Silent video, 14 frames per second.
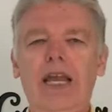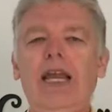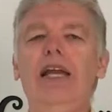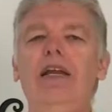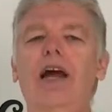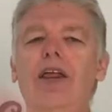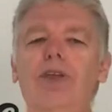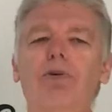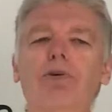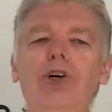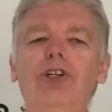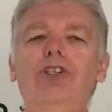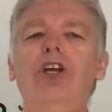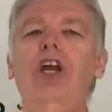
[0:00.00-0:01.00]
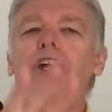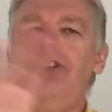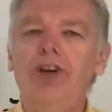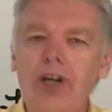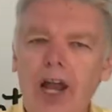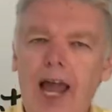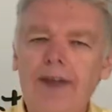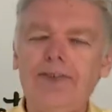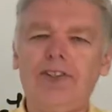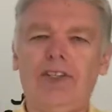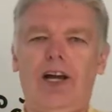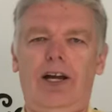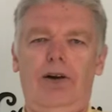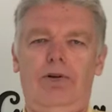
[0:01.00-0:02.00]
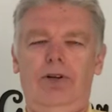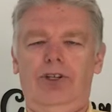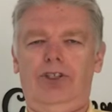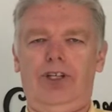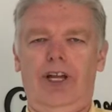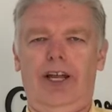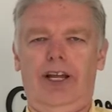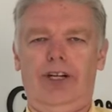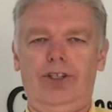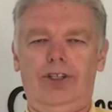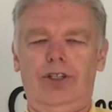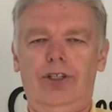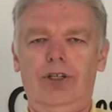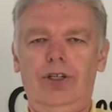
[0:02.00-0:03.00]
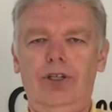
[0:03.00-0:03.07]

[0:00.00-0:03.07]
In other words, your lifestyle will change.